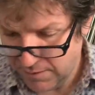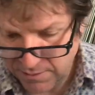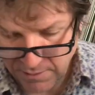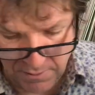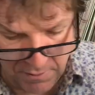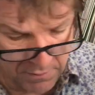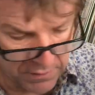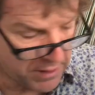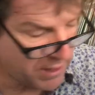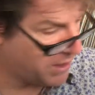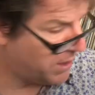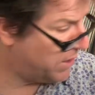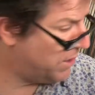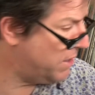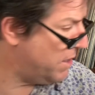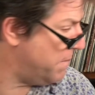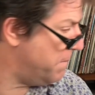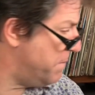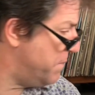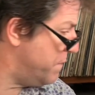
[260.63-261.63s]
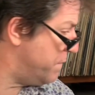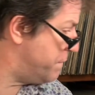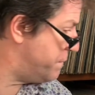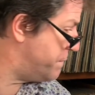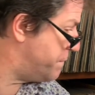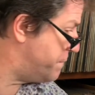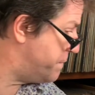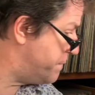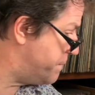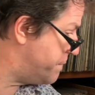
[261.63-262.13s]
Okay, number
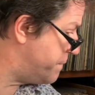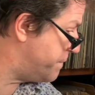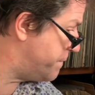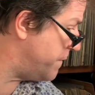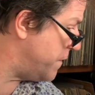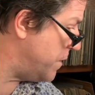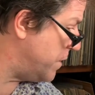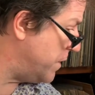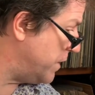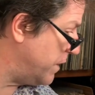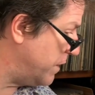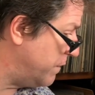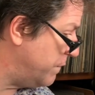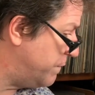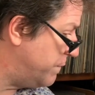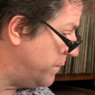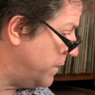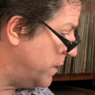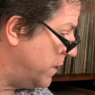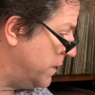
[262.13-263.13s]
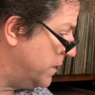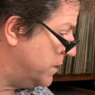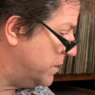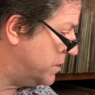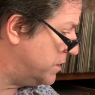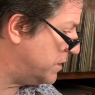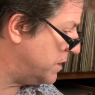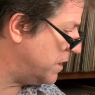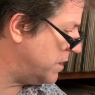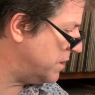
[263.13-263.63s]
five
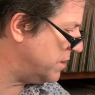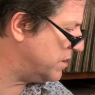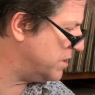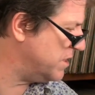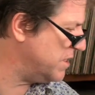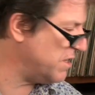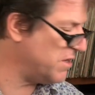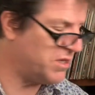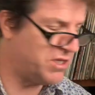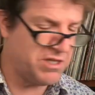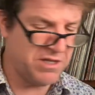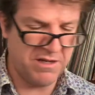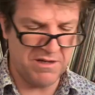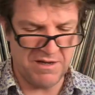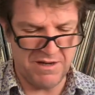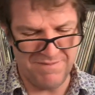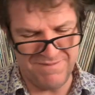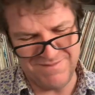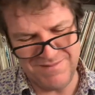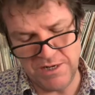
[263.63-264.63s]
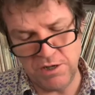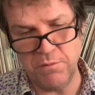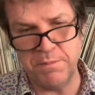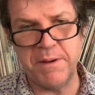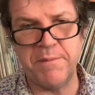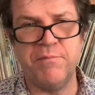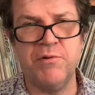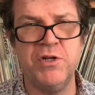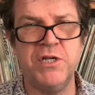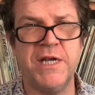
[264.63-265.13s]
is uh, a little
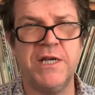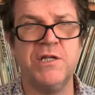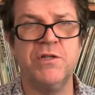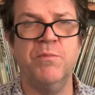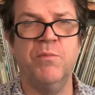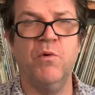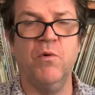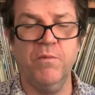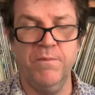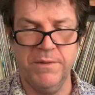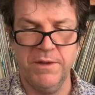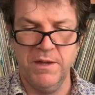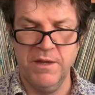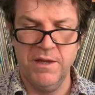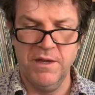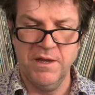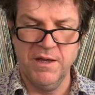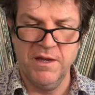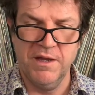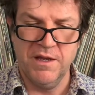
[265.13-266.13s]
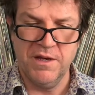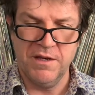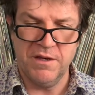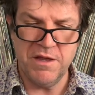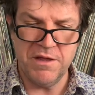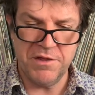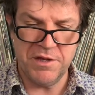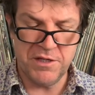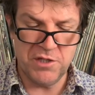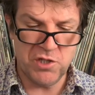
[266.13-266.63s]
bit predictable
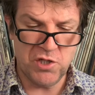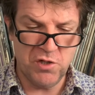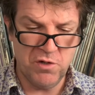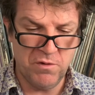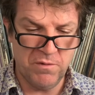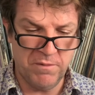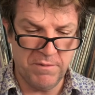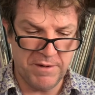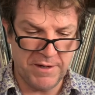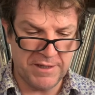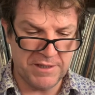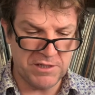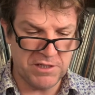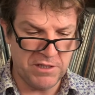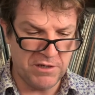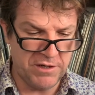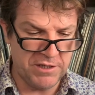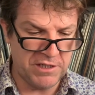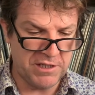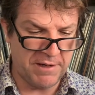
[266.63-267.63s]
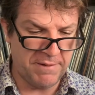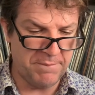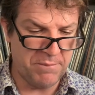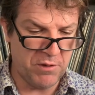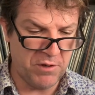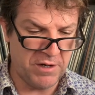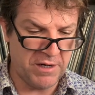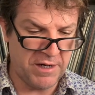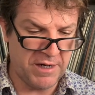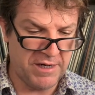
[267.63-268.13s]
nothing too exciting,
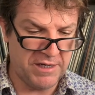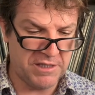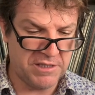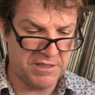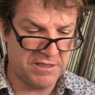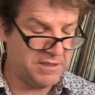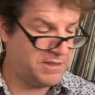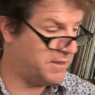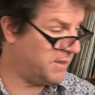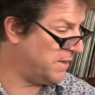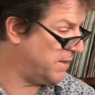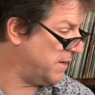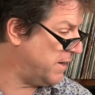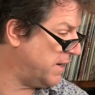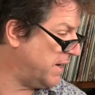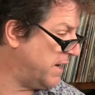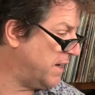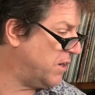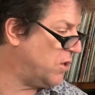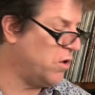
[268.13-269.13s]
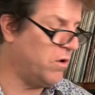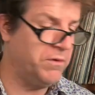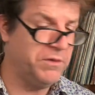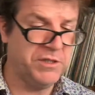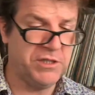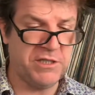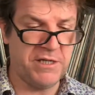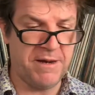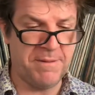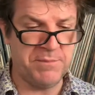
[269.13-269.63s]
but it's a
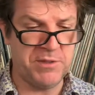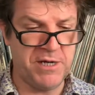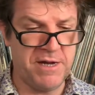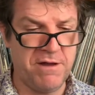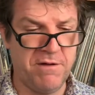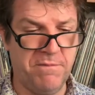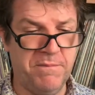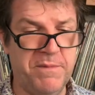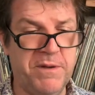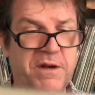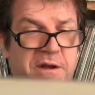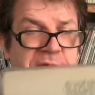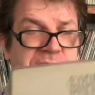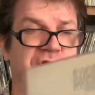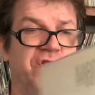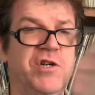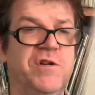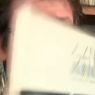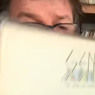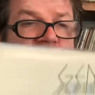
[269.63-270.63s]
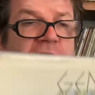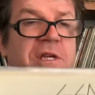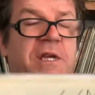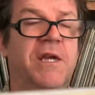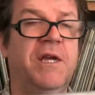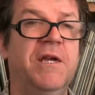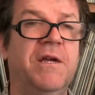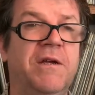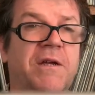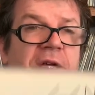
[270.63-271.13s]
concept album, and I've chosen here